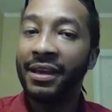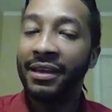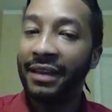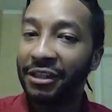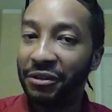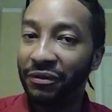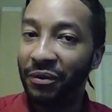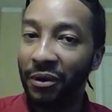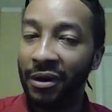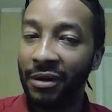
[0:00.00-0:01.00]
Thank you
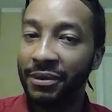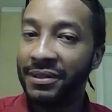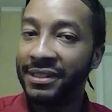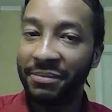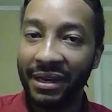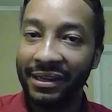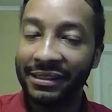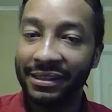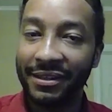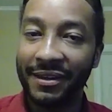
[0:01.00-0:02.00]
for participating in the
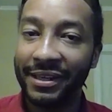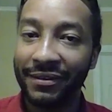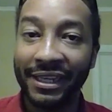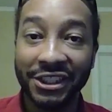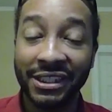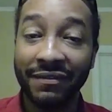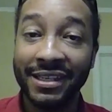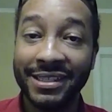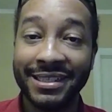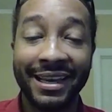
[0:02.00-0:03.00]
third iteration of
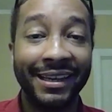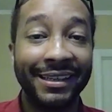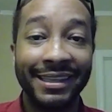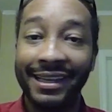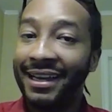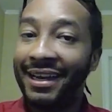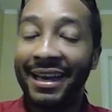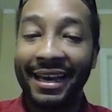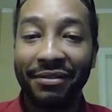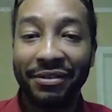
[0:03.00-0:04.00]
this, and
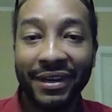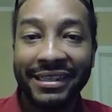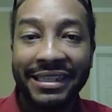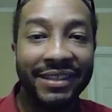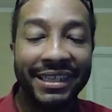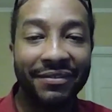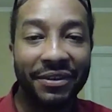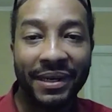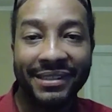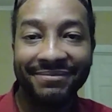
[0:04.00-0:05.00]
have a great evening,
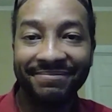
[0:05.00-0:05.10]
everyone.